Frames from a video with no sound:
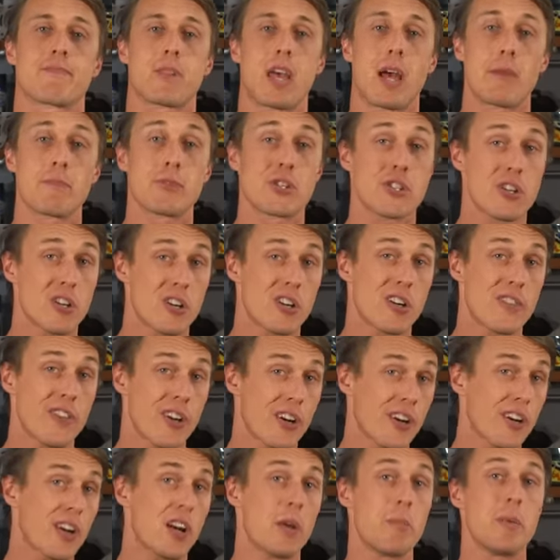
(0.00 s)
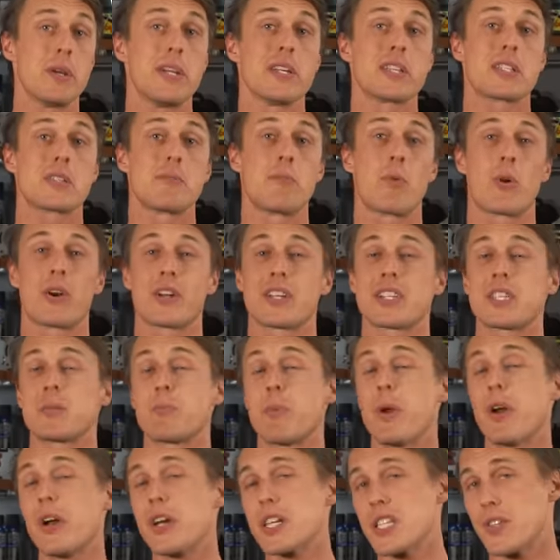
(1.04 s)
I'm sure there are gonna be some more
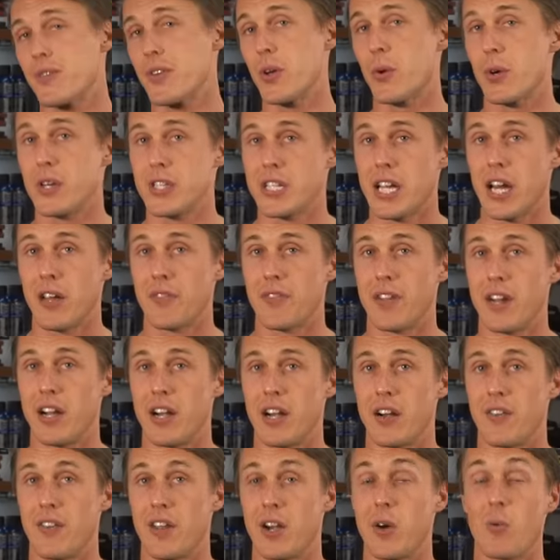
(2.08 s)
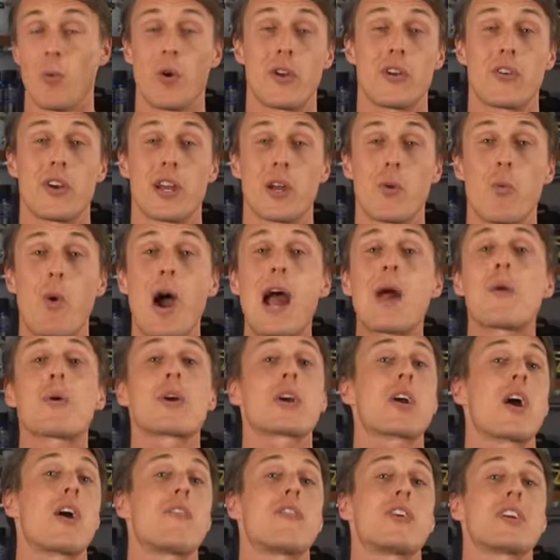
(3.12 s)
experienced viewers out there that are wondering why
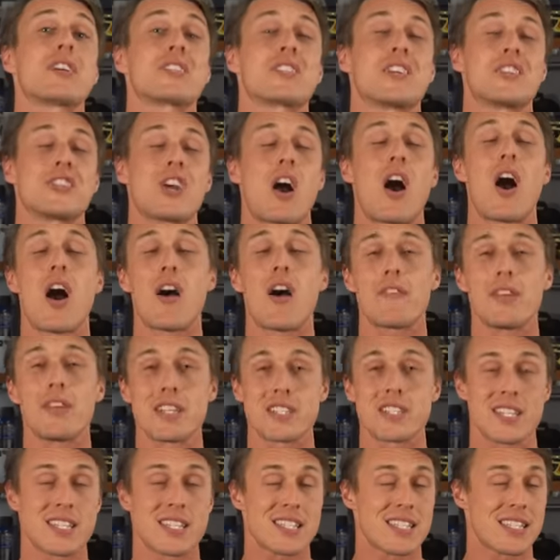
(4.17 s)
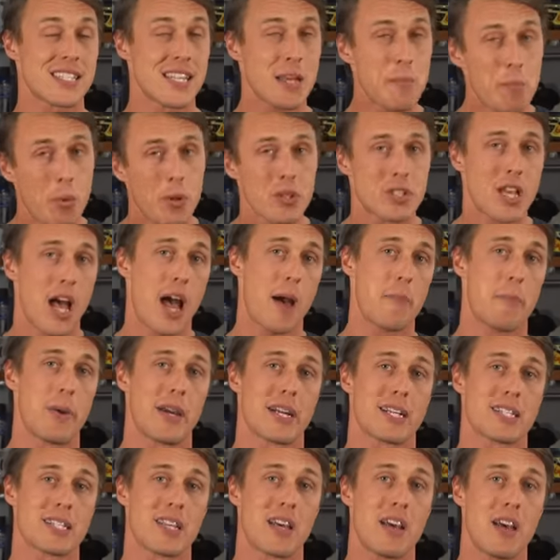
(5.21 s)
we're covering such obvious, simple
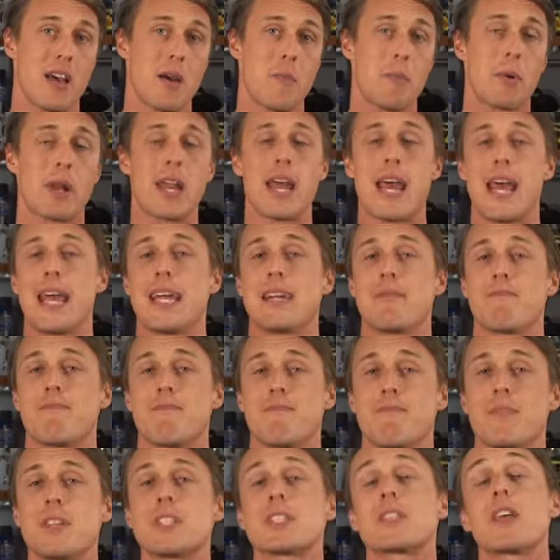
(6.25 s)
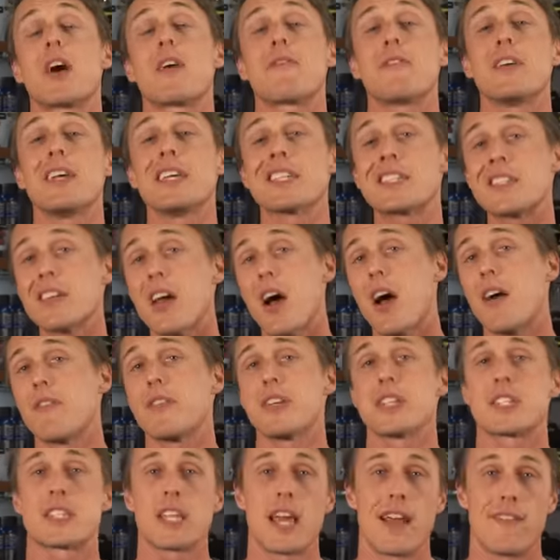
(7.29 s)
topics but hey, this stuff isn't
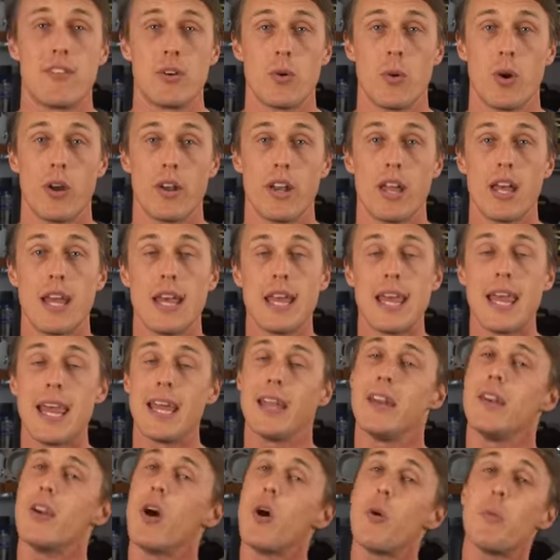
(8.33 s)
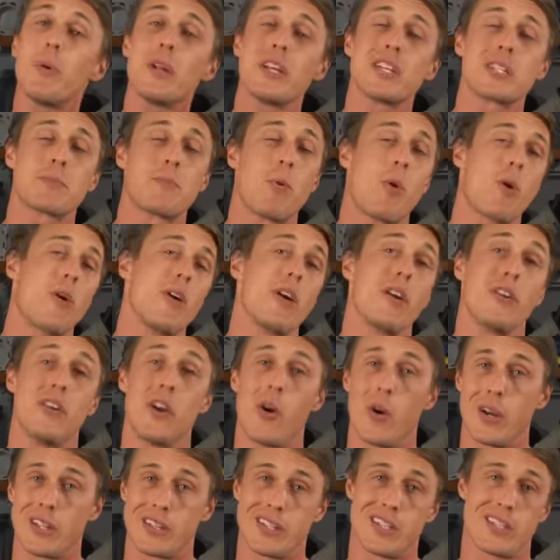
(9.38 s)
obvious to everyone and nobody is born
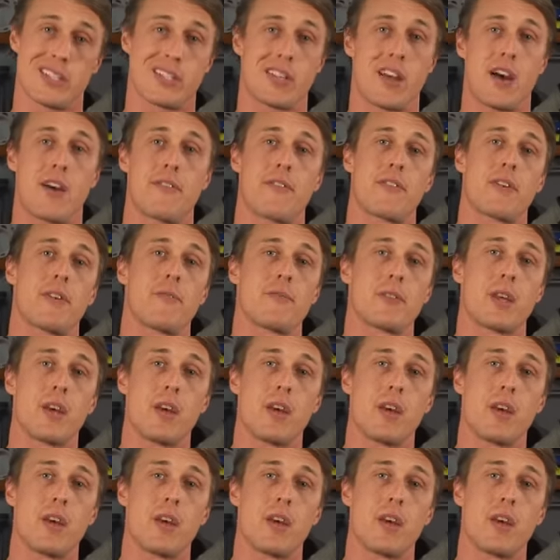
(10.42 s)
knowing this stuff.